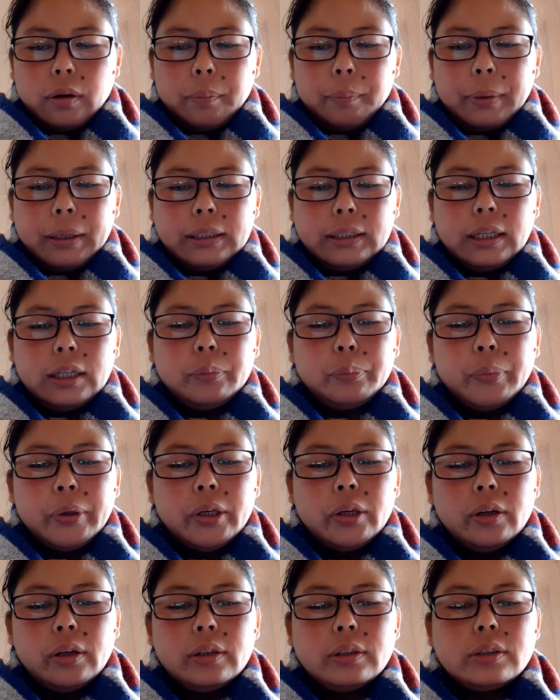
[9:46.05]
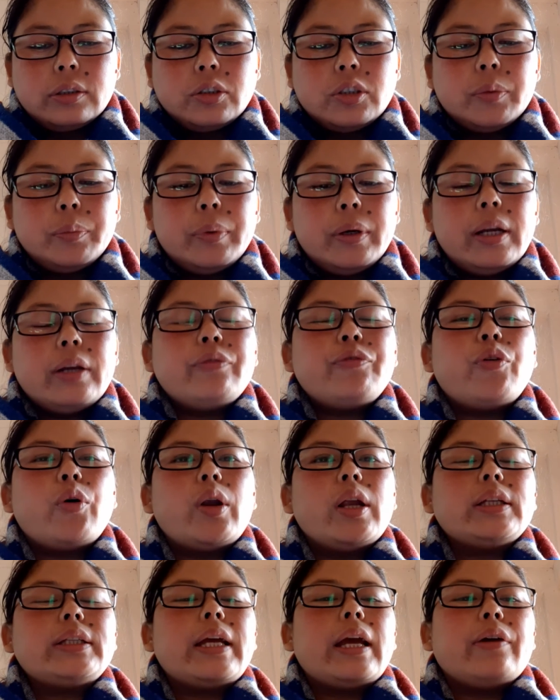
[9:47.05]
but in Munich, Chamberlain
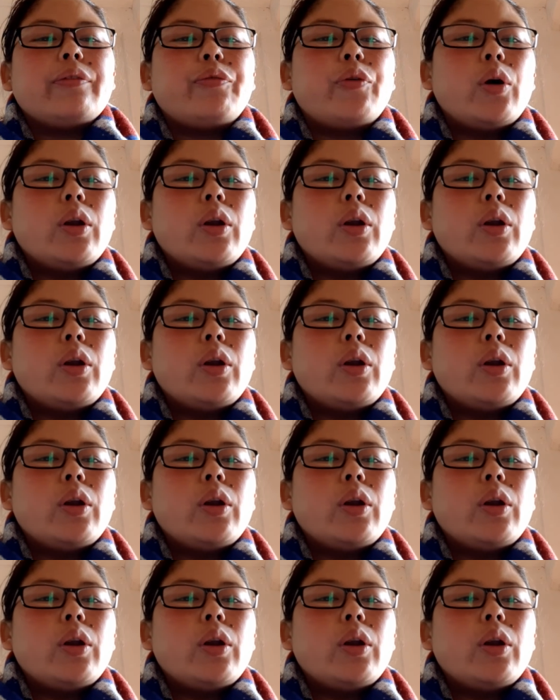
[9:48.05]
followed a